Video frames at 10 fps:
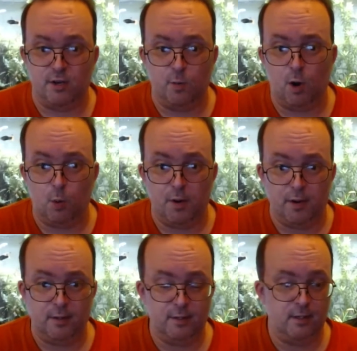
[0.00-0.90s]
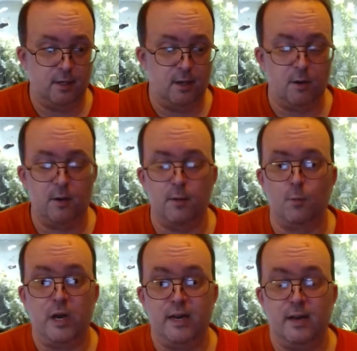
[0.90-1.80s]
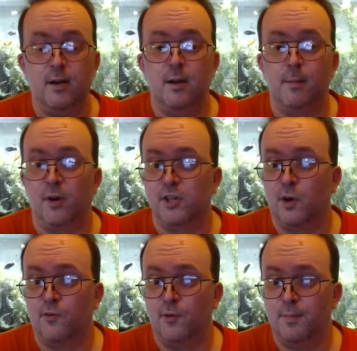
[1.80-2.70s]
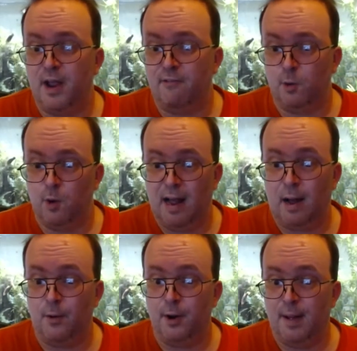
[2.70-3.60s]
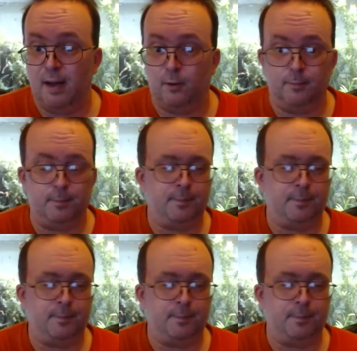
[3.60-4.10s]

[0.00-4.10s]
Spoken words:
while myself and Mary were out and about.